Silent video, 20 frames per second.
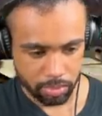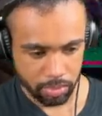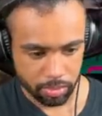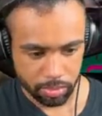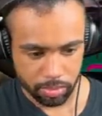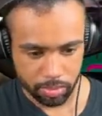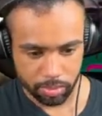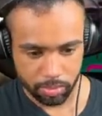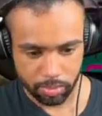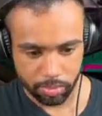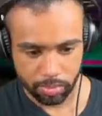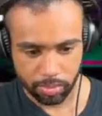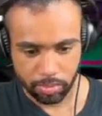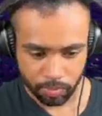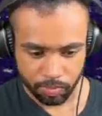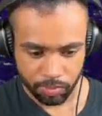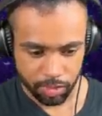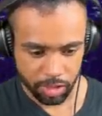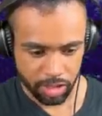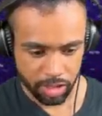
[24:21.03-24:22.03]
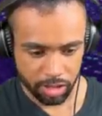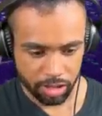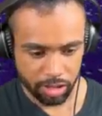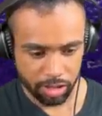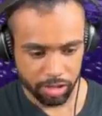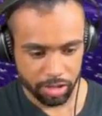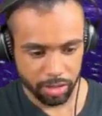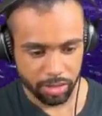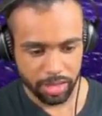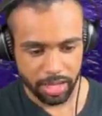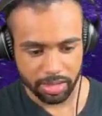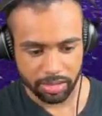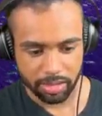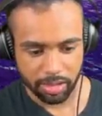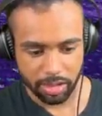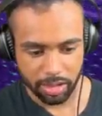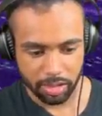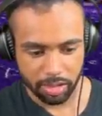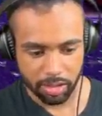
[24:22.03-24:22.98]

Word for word: Hmm. Okay, she's on that side.